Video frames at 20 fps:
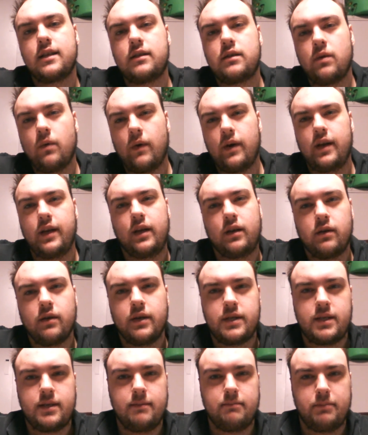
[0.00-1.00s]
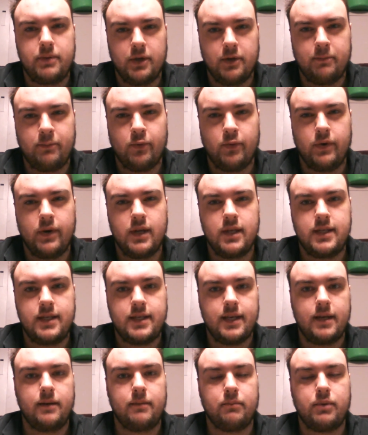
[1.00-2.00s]
20 Christian
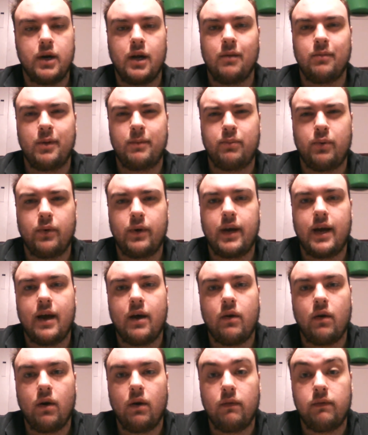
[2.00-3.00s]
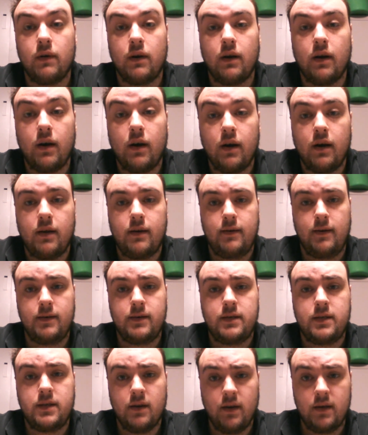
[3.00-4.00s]
billboards and probably point out over
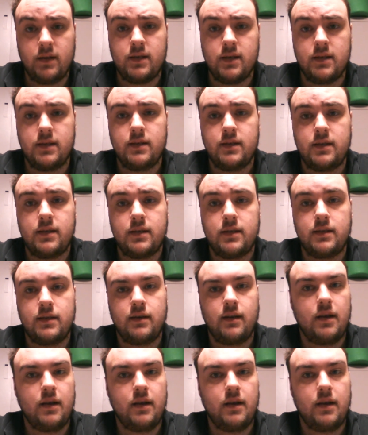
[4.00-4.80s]
100 churches.